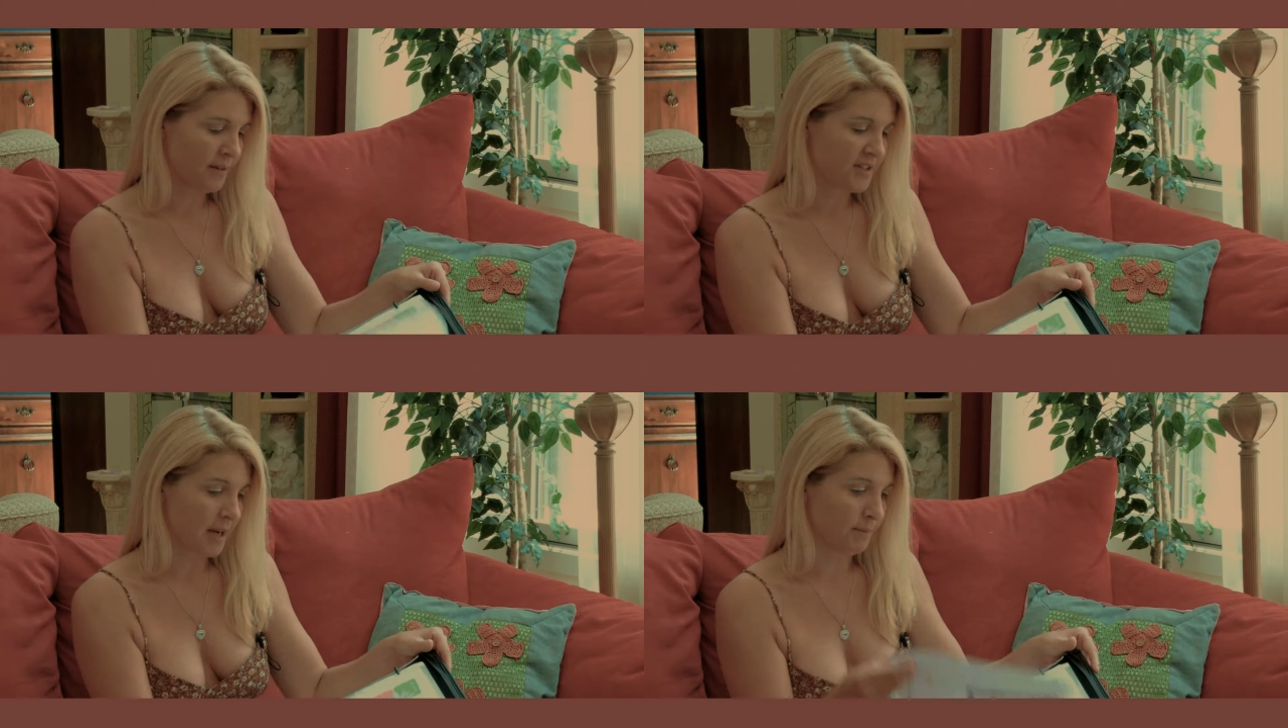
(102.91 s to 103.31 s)

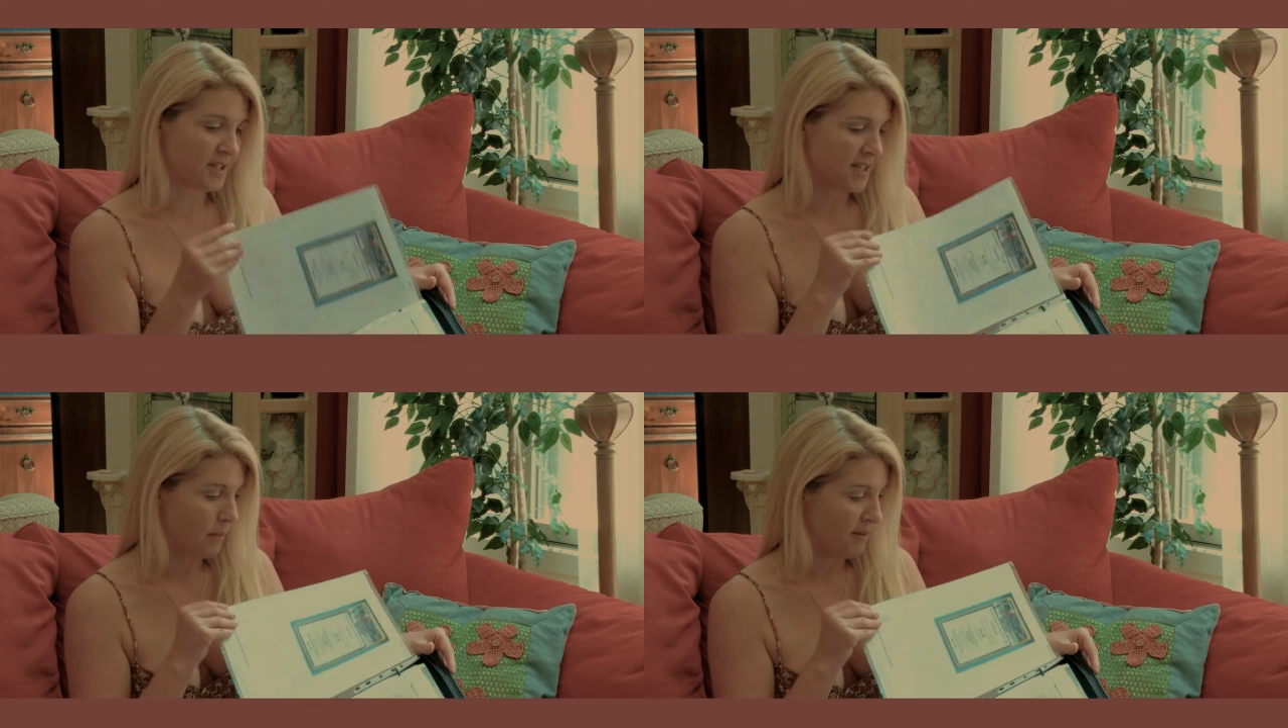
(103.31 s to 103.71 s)
of
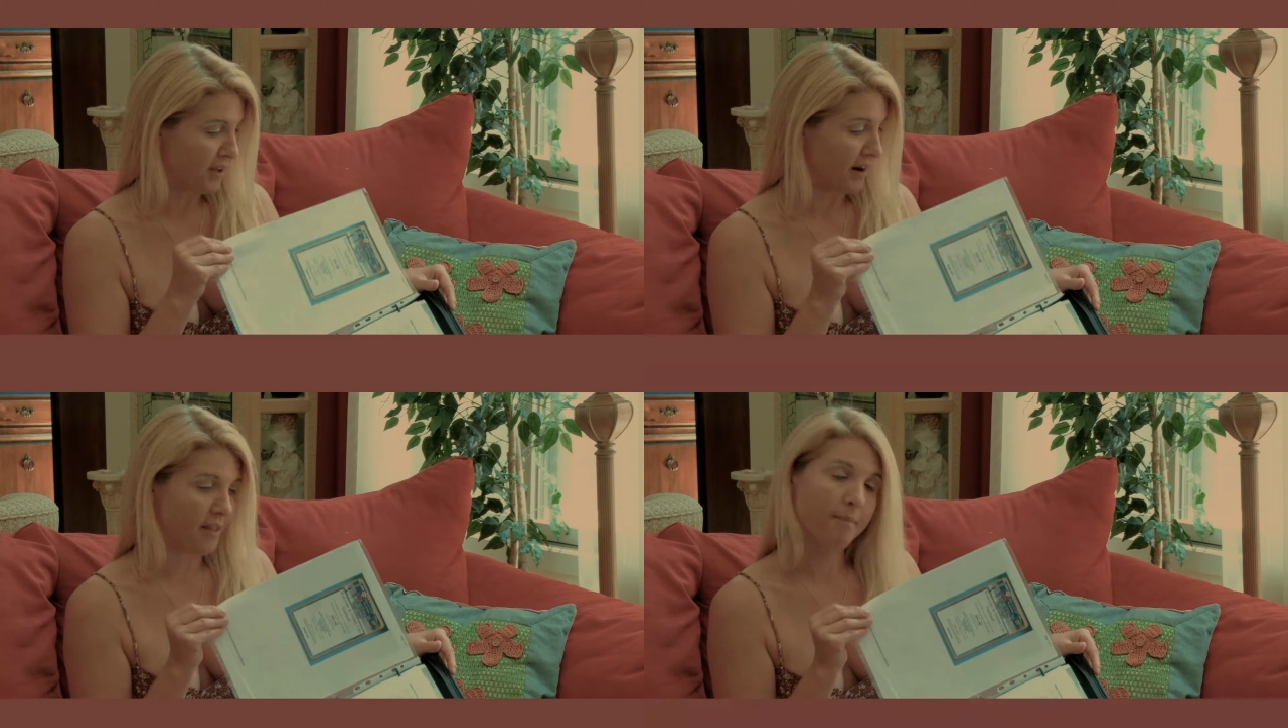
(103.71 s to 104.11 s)
templates that we've
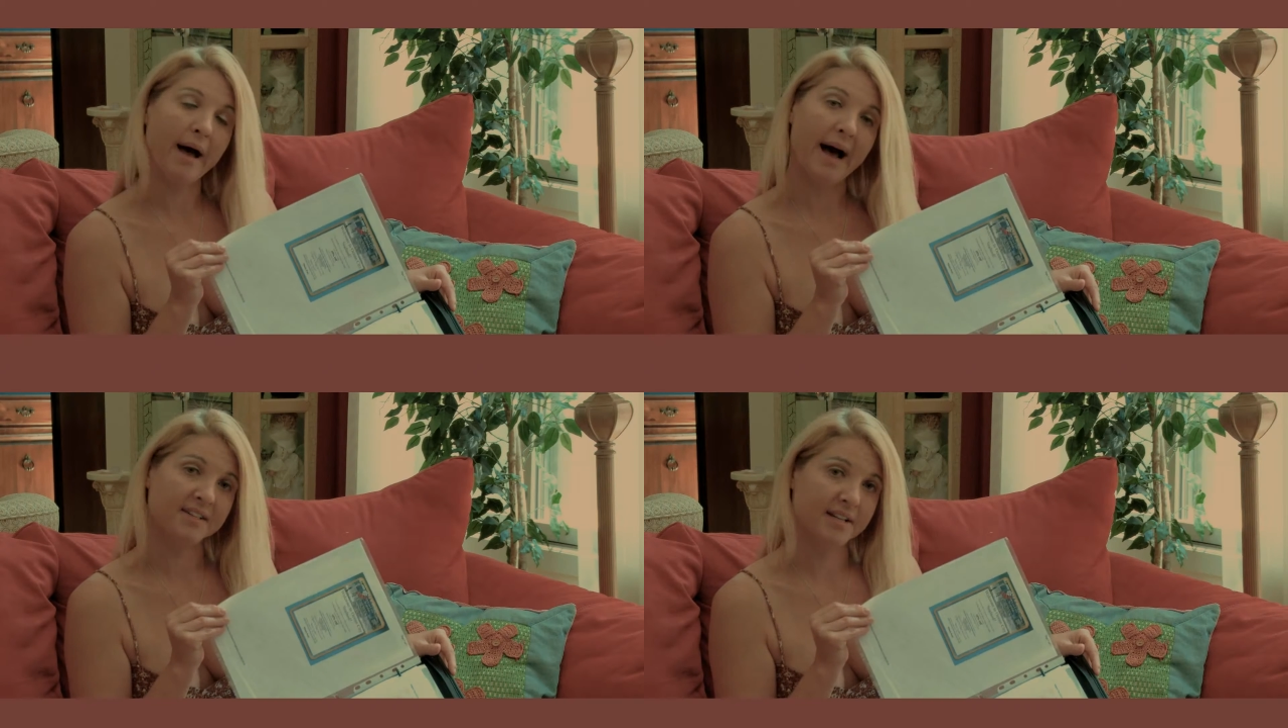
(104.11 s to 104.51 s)
done in the
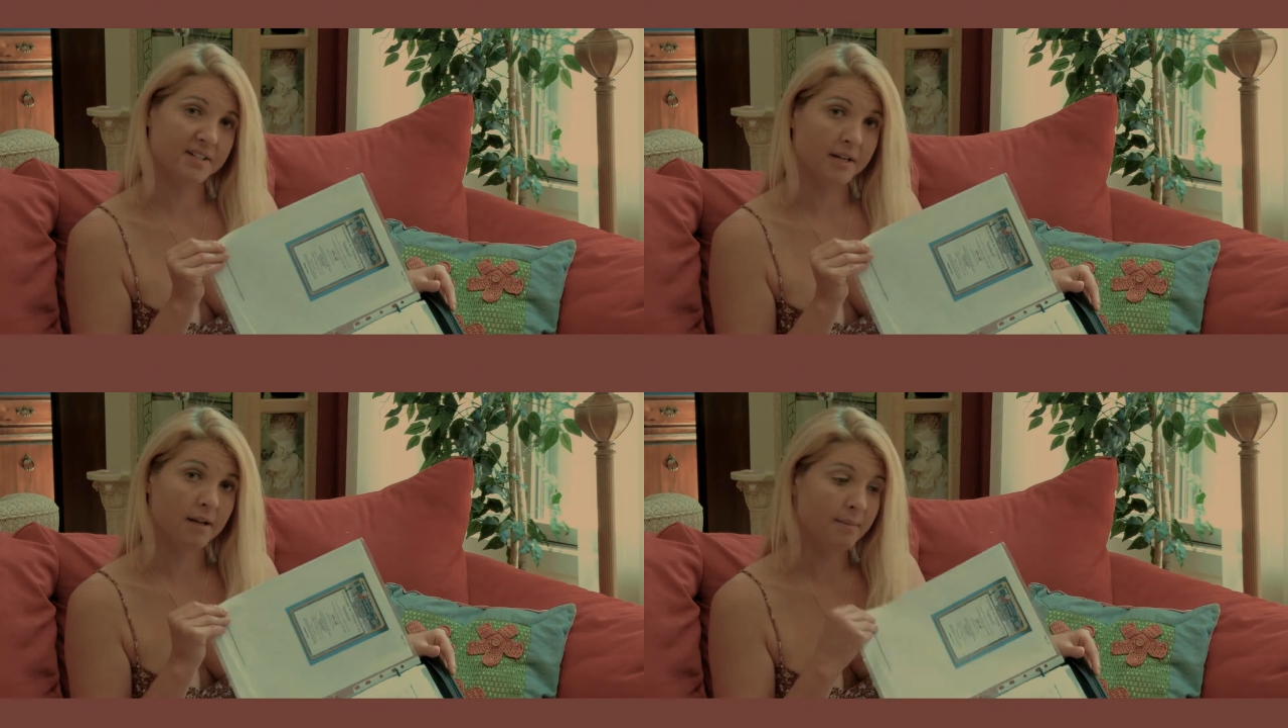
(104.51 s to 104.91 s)
past.
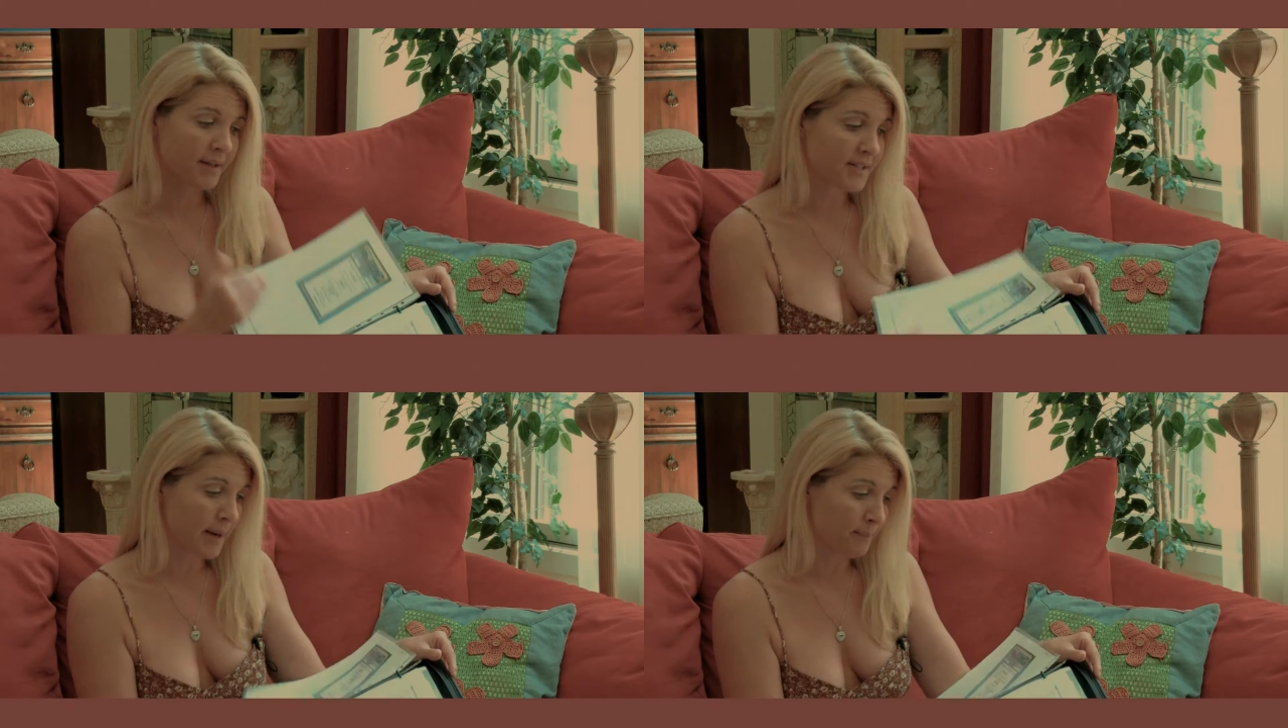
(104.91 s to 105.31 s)
That's an
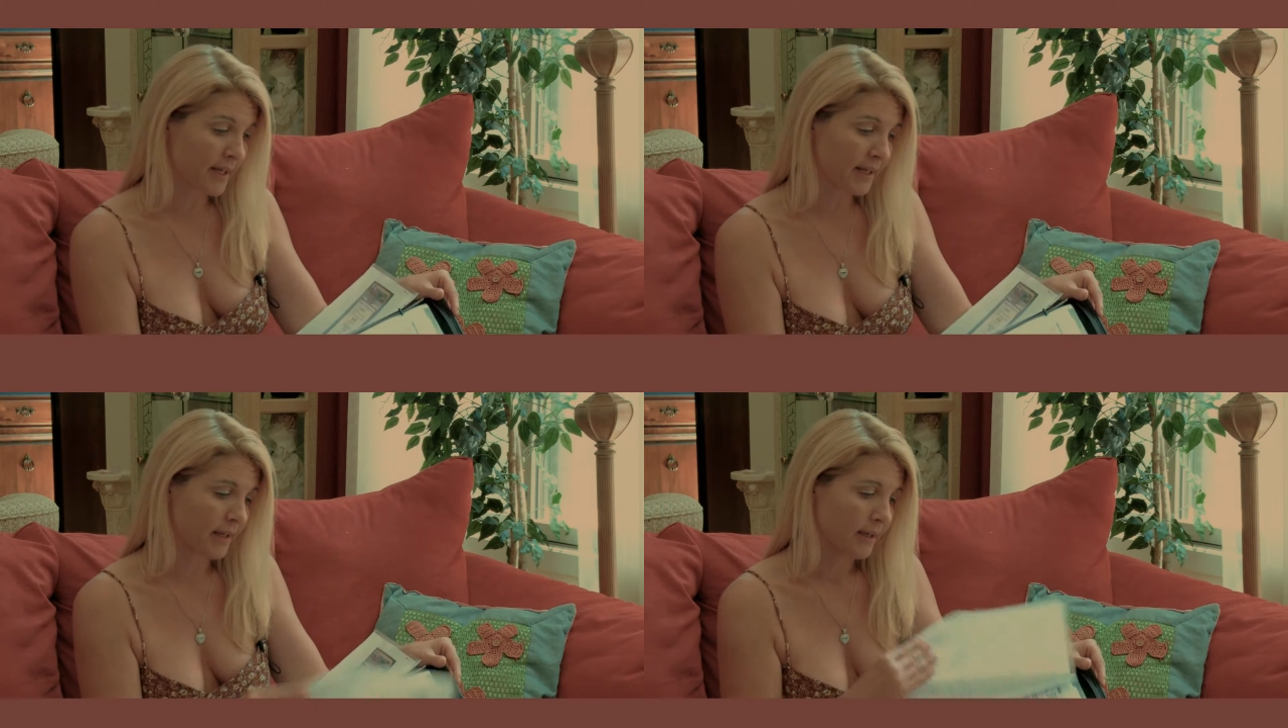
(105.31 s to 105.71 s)
email
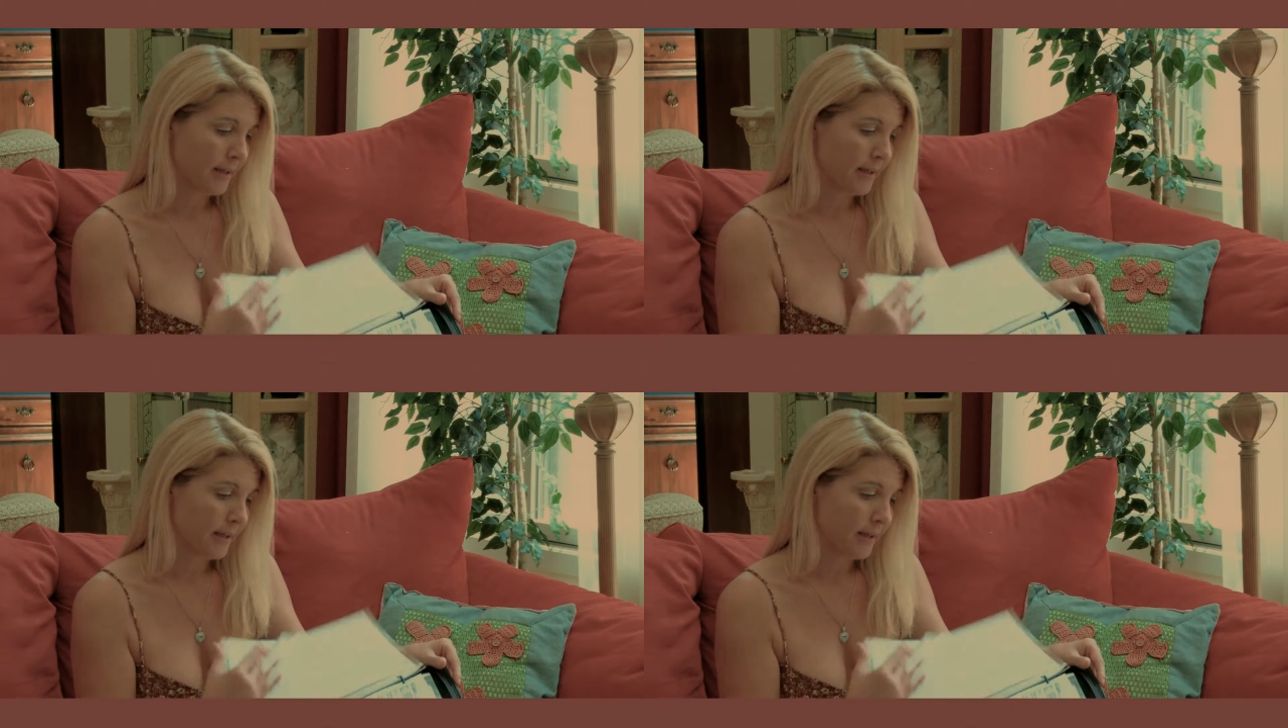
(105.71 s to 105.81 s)
template.